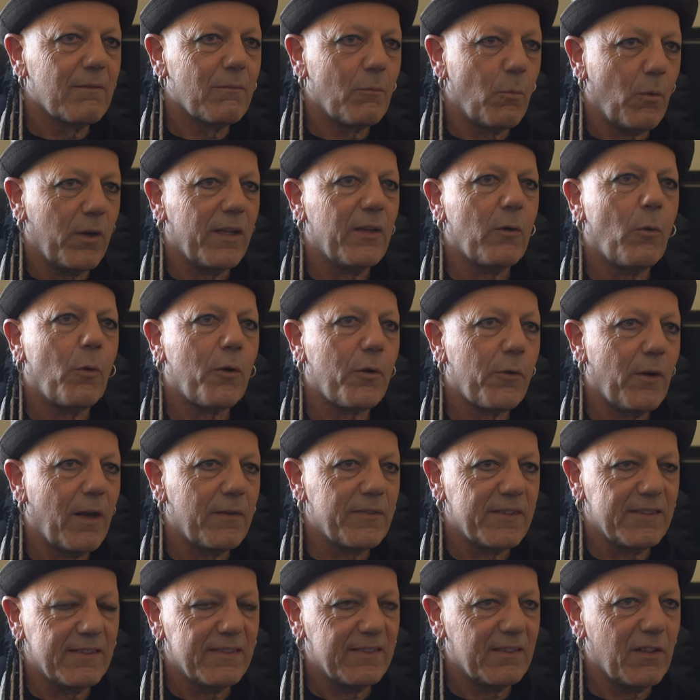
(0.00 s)
wanting
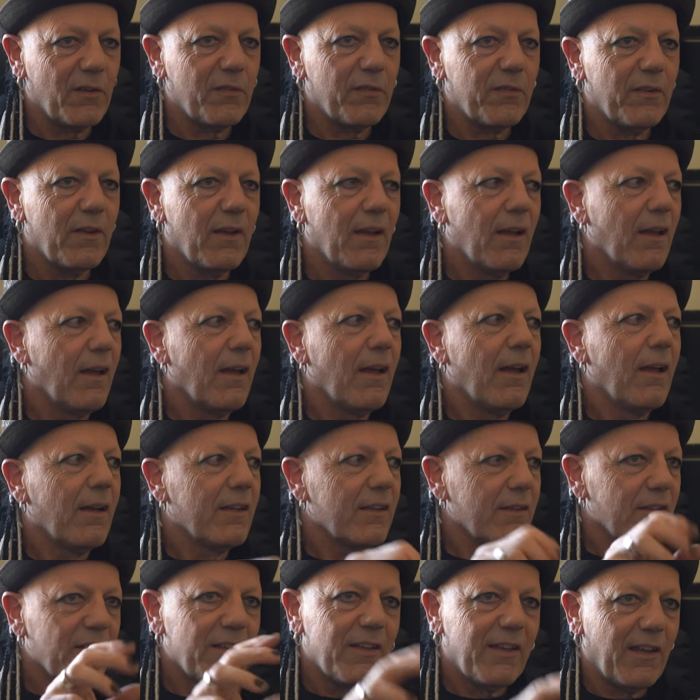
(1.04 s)
autographs and stuff.
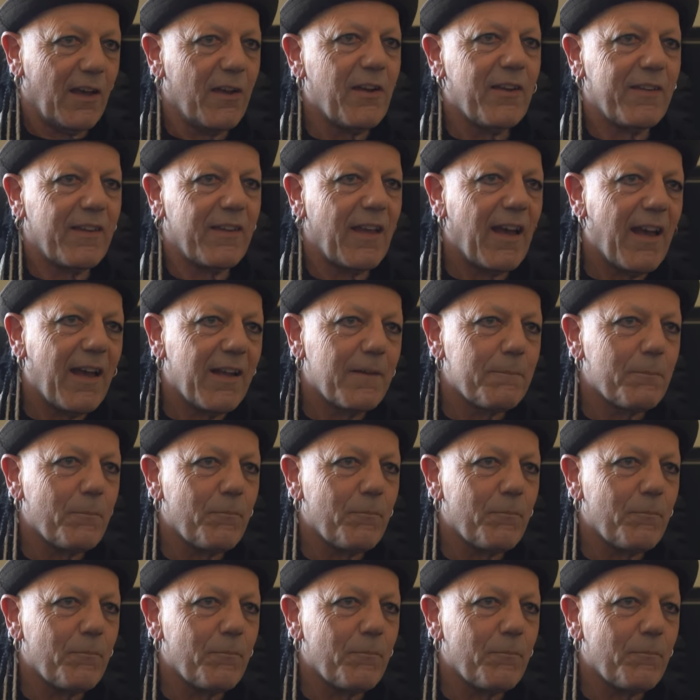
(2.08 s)
You go to that